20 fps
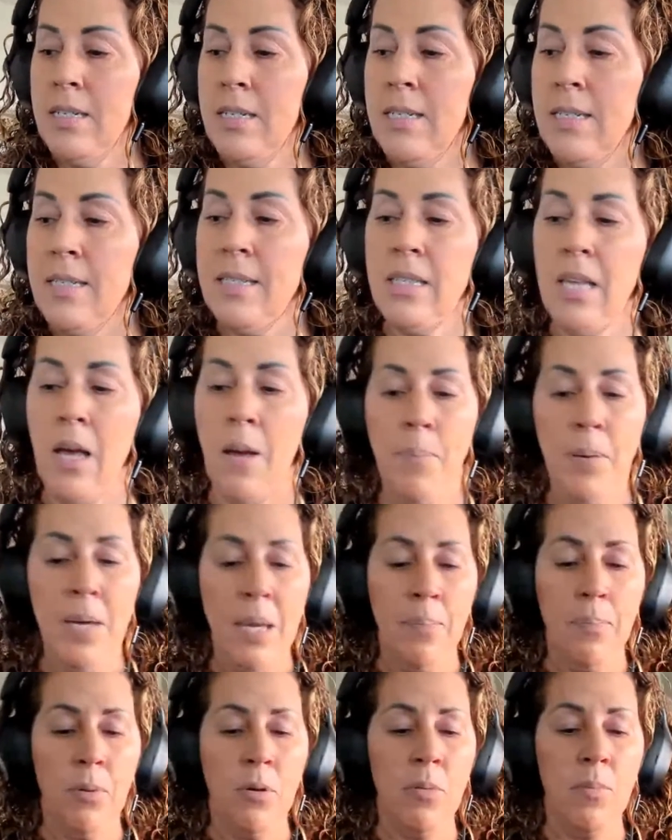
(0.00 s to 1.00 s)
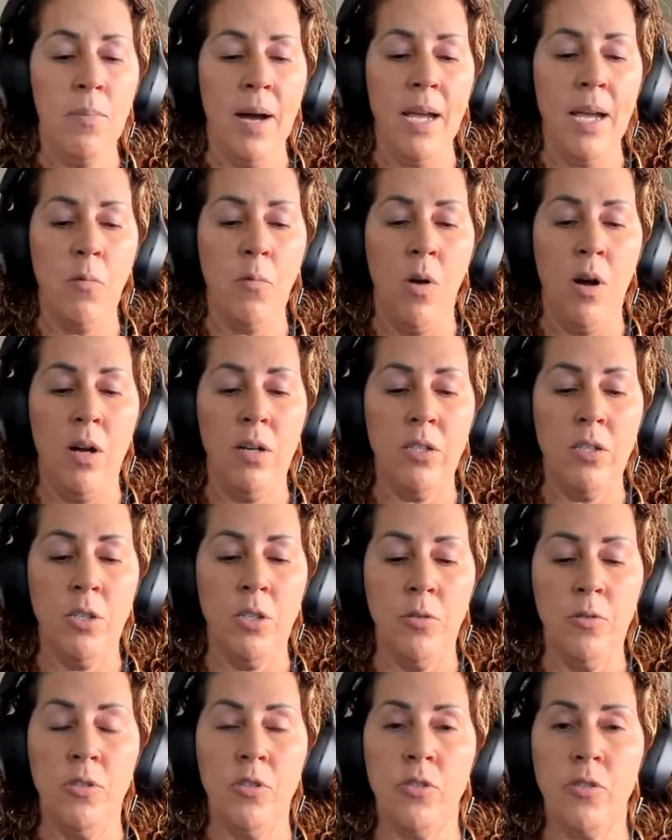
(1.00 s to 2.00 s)
Some people might want
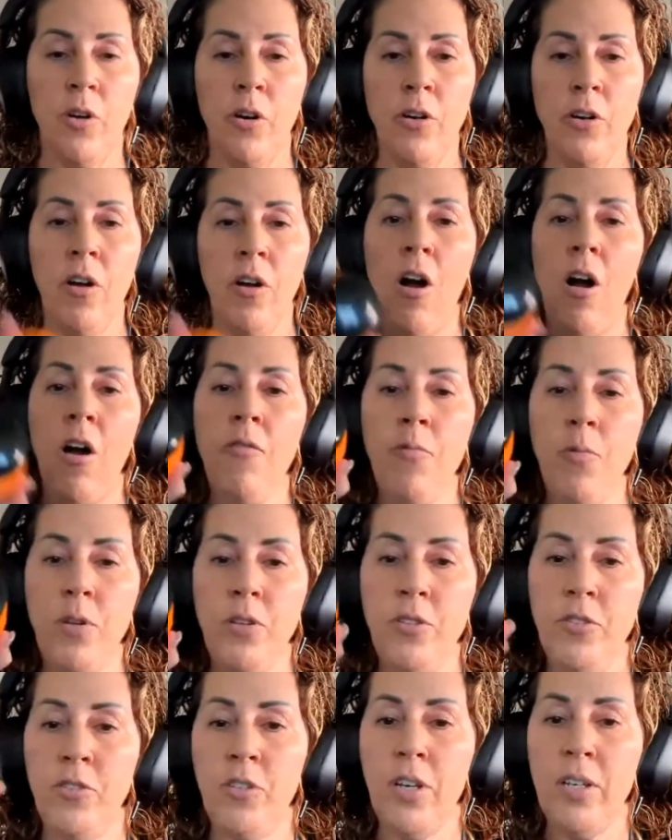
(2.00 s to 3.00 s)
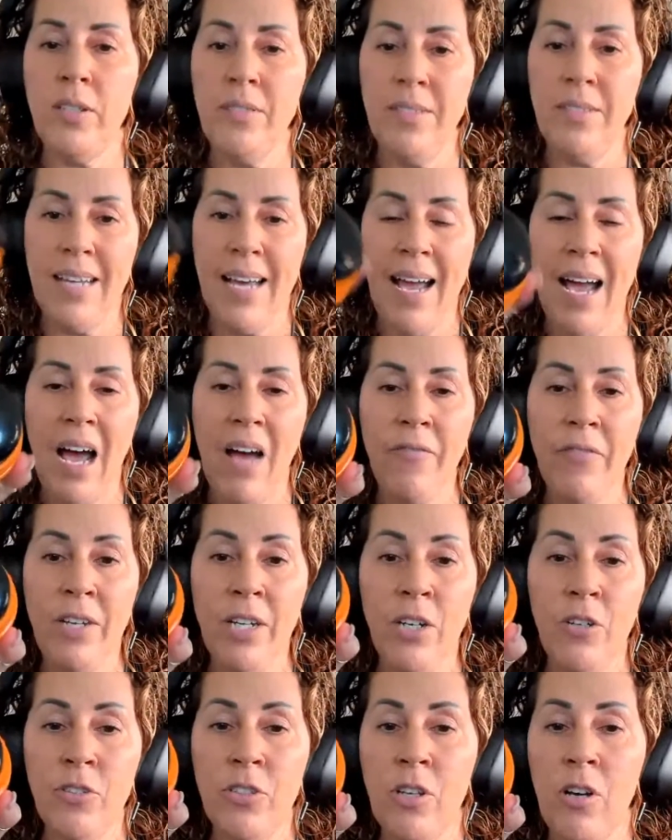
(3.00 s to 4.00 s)
to start off with just
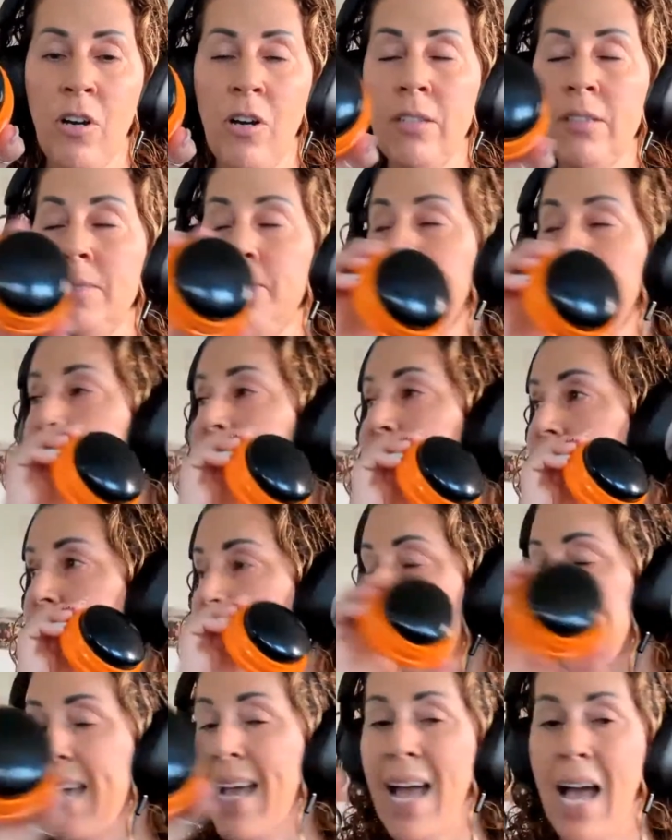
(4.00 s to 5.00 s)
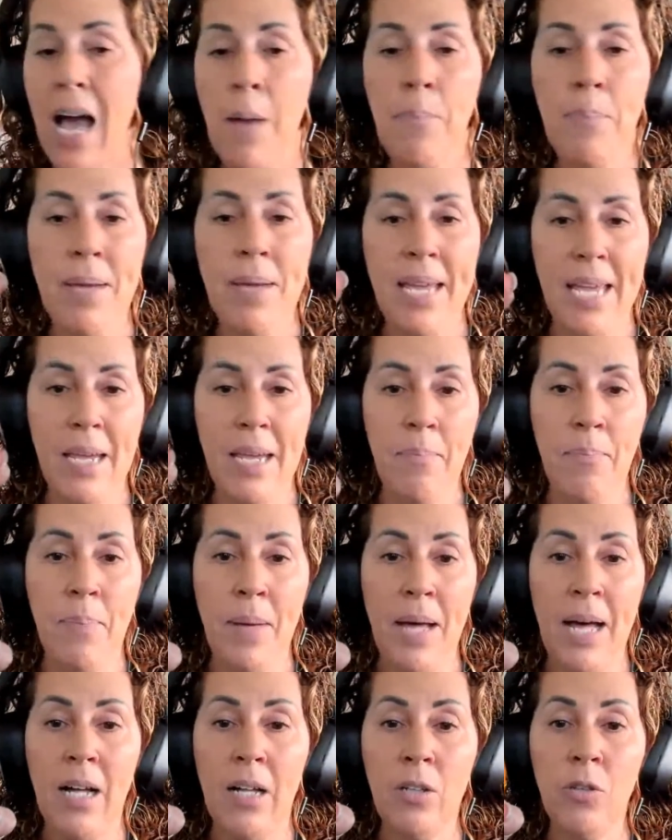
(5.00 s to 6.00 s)
having your dog tap a
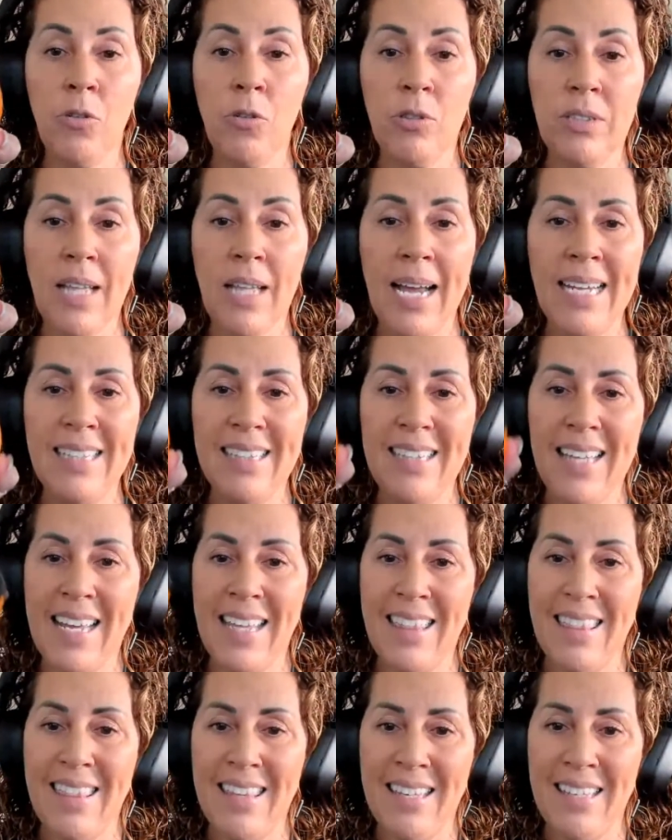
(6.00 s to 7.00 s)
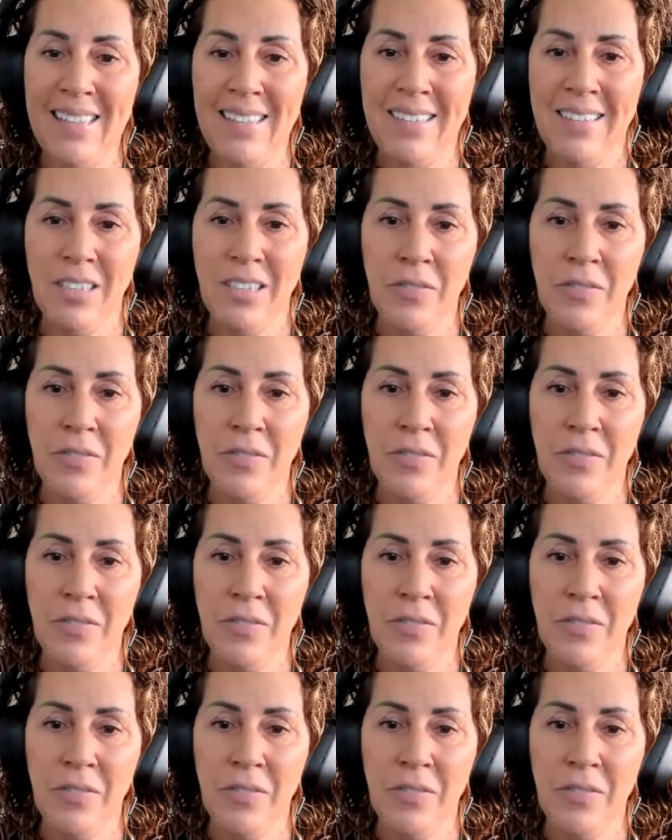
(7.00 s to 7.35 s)
bell or light like this.